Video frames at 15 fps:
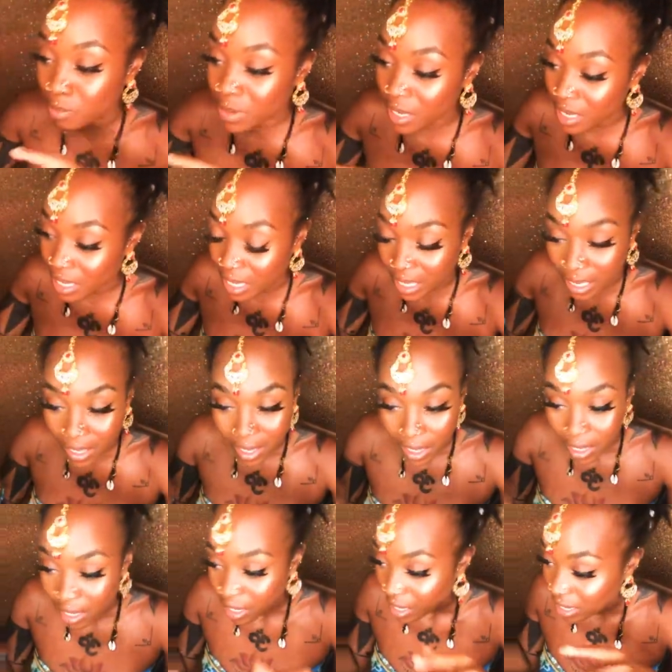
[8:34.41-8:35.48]
being
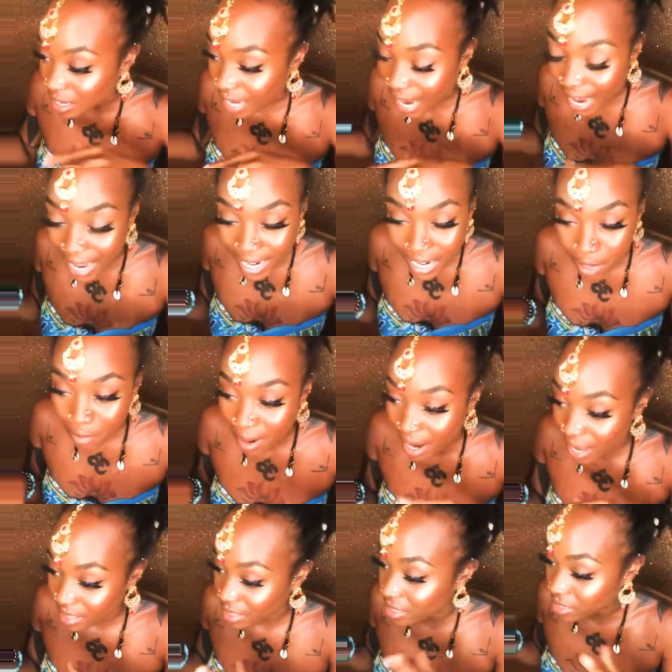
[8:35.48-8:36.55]
guided by
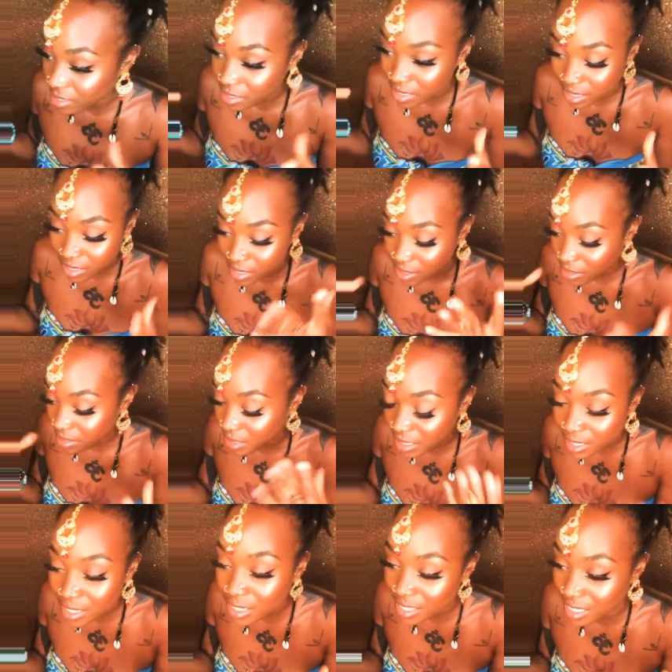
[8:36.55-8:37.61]
this
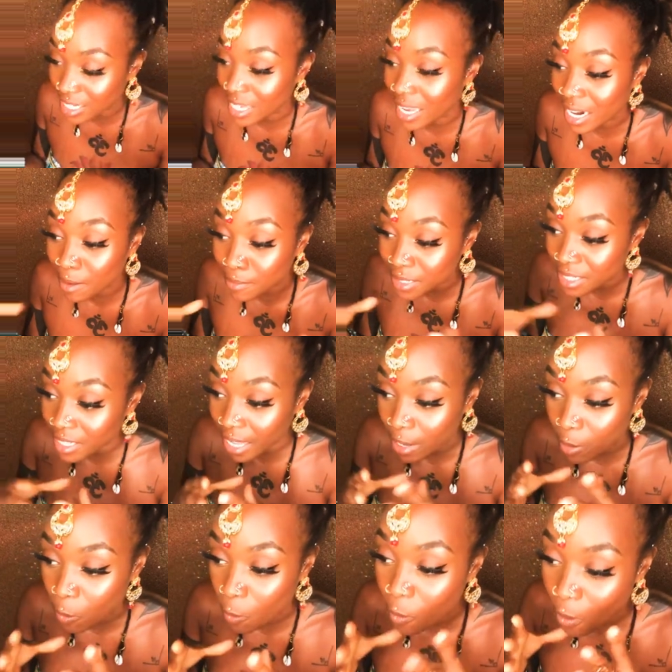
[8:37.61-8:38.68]
deity, and I'm just like,
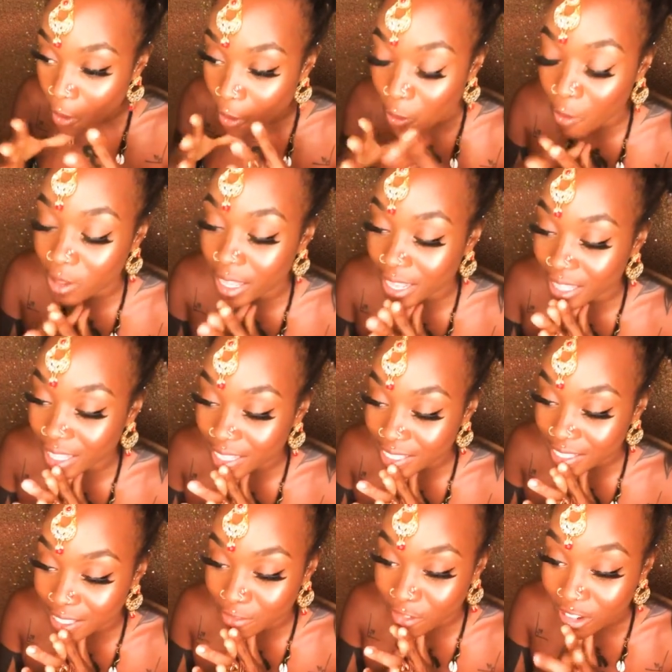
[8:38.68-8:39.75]
whoa, like this
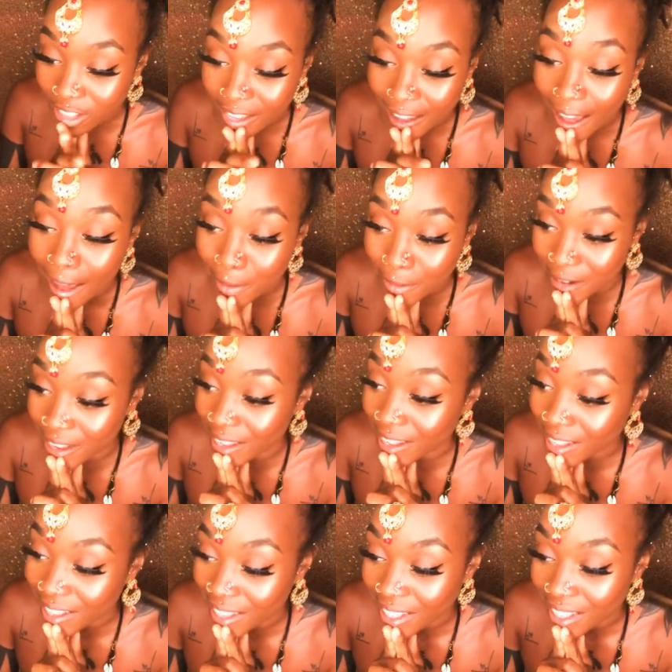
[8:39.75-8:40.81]
is really happening.
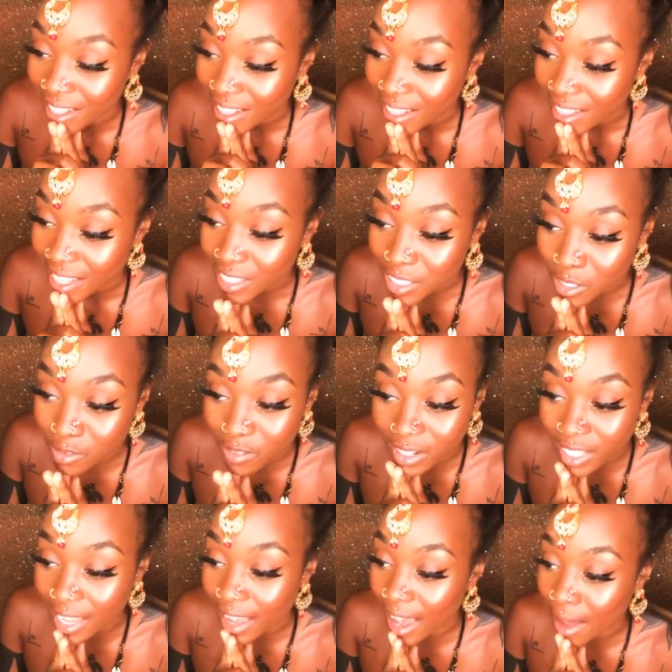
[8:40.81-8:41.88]
This is
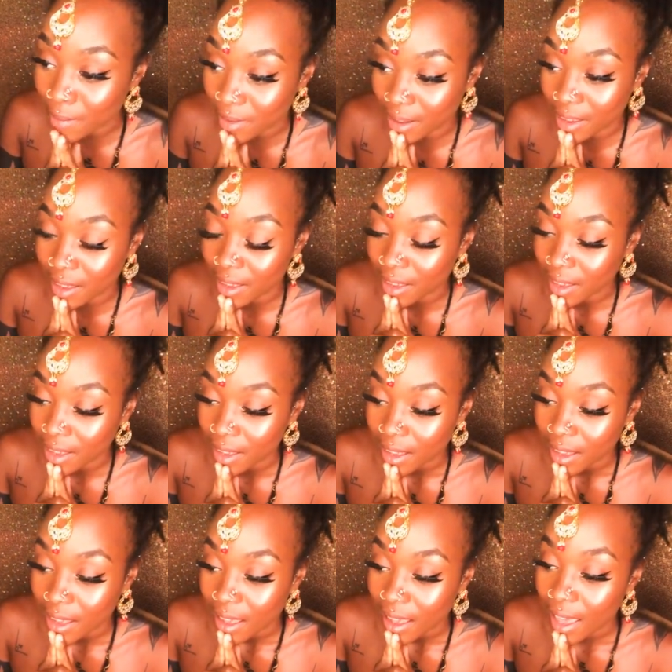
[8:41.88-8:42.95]
really happening.
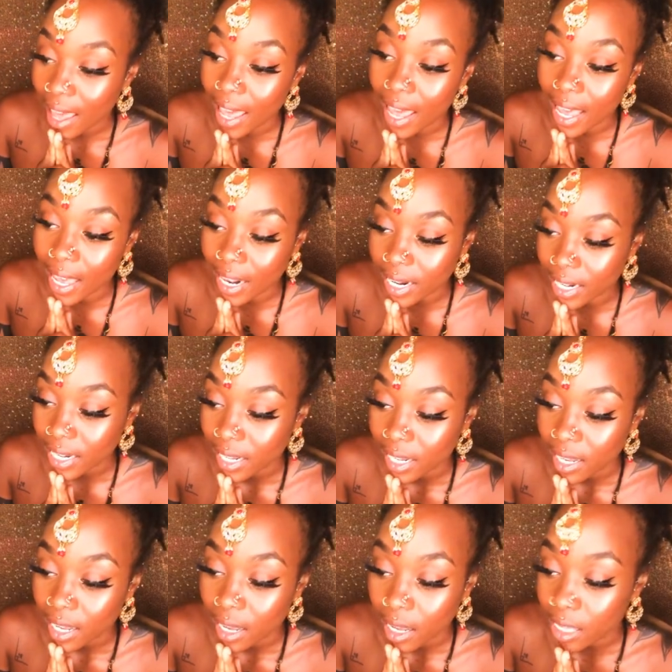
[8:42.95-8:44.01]
And
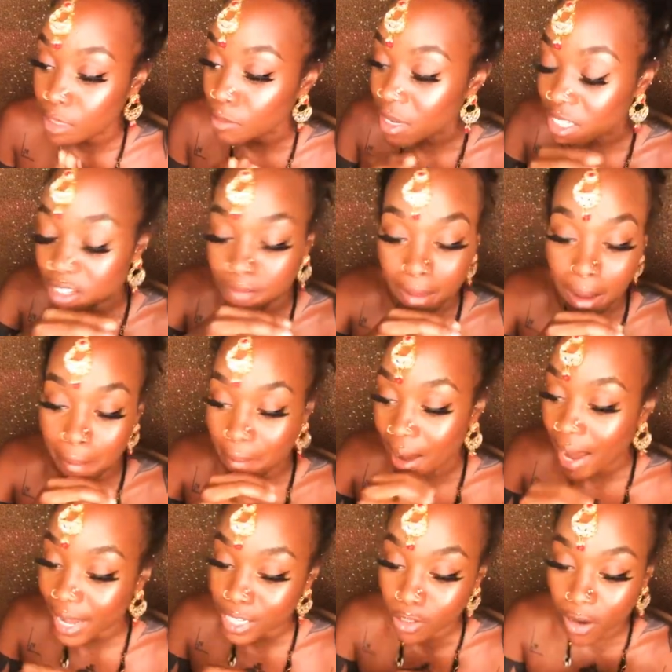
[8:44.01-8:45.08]
as much as my
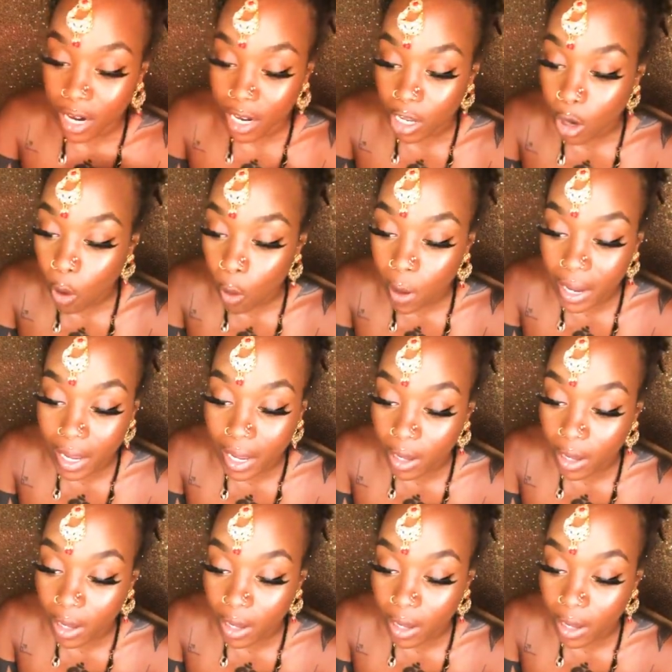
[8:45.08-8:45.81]
mind tried to go,